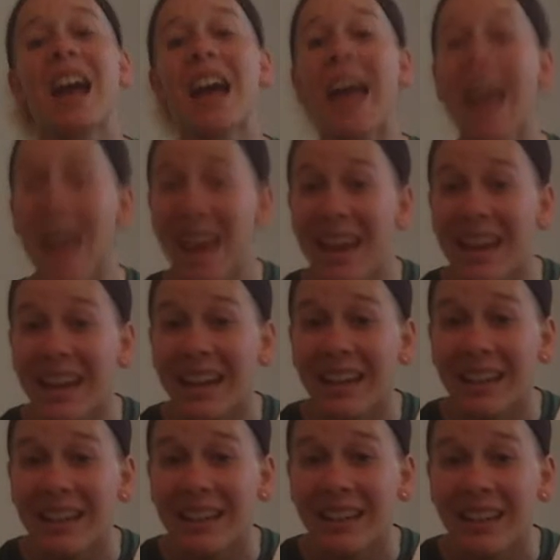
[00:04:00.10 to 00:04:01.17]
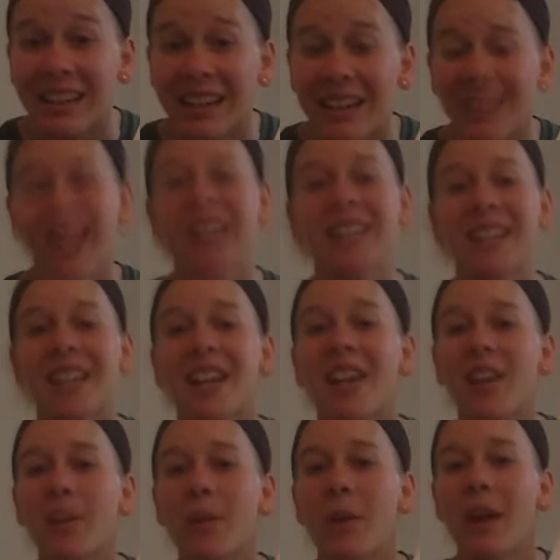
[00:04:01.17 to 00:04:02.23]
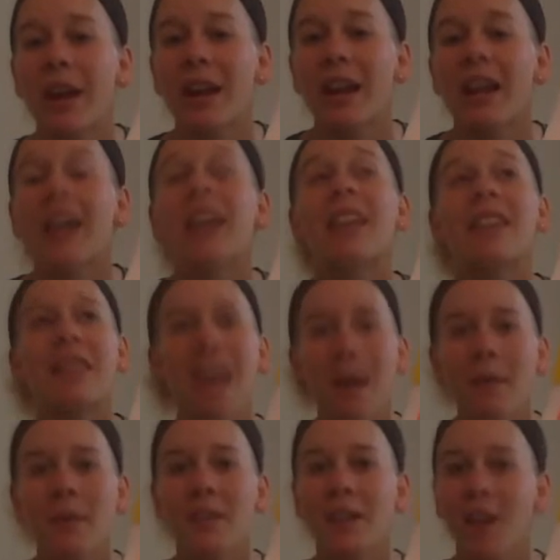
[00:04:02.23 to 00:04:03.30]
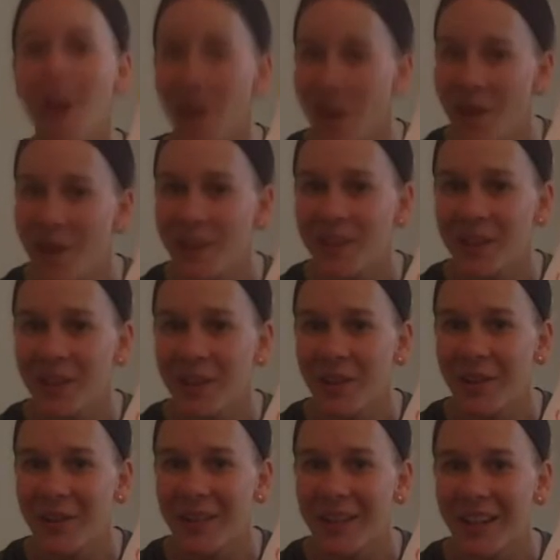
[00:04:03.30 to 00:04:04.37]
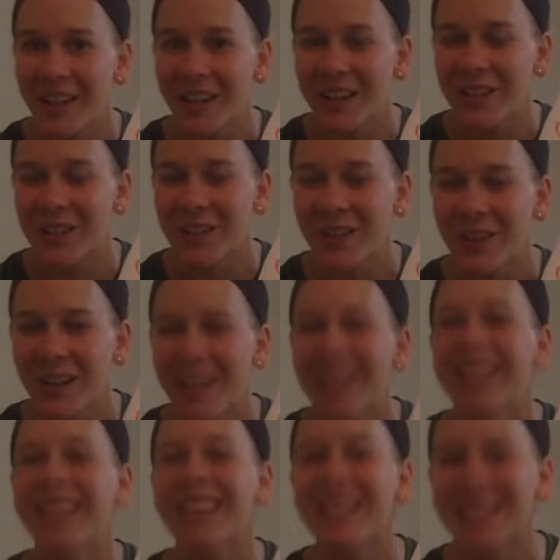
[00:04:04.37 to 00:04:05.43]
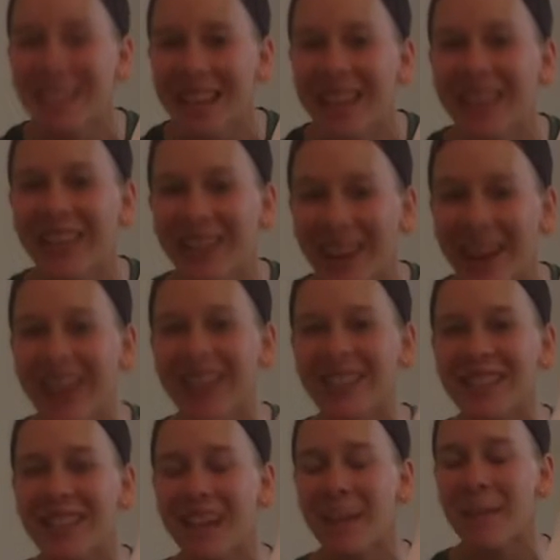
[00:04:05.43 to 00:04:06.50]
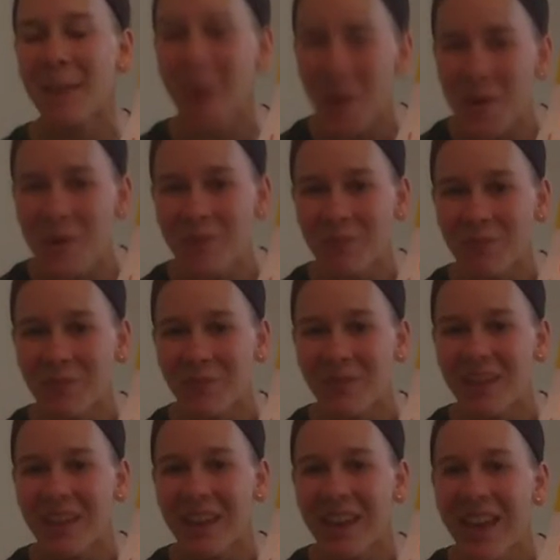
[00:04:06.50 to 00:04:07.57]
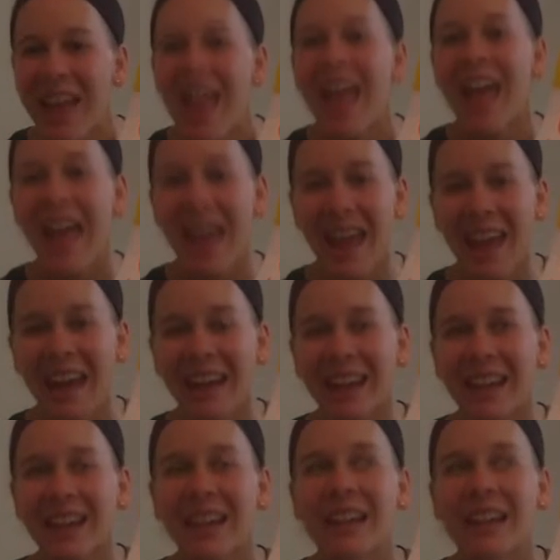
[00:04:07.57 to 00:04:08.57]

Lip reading: Hey, that's another one. That was also used in our story, The Day the Crayons Came Home. Hey.